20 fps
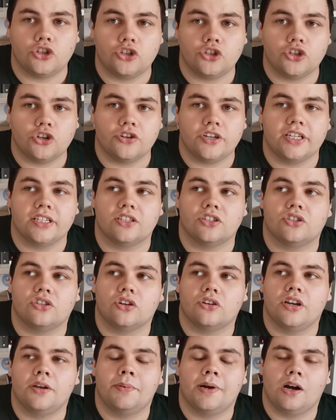Judge and Jury is
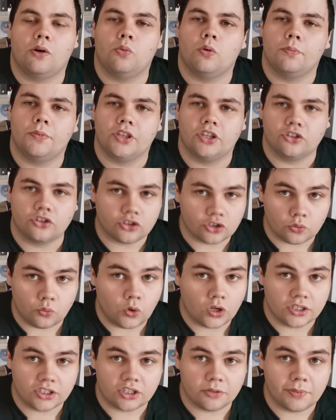a story about a woman that
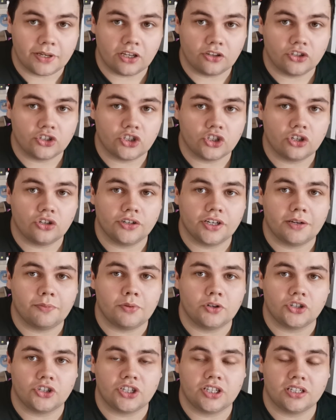doesn't want to be on the
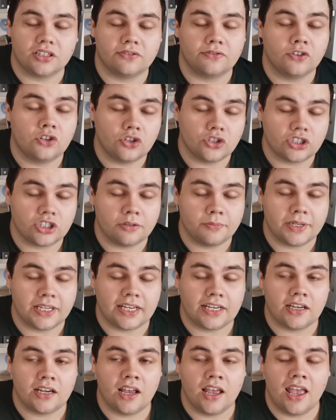jury, but she is forced to
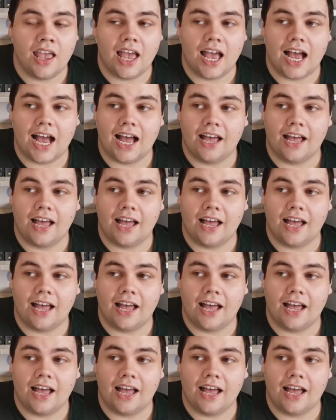be,